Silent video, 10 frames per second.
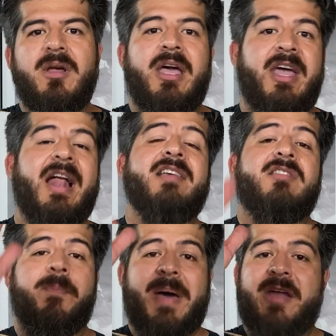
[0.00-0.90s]
It has
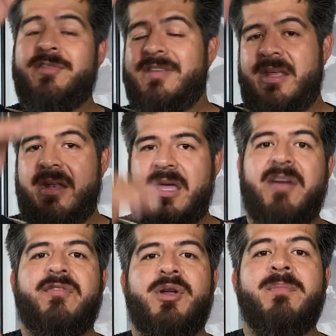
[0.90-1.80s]
the patterns in
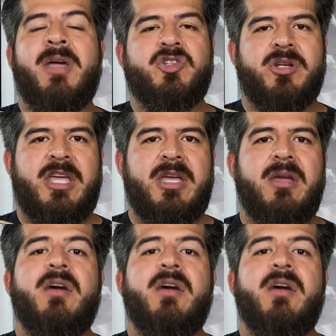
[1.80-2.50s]
every major key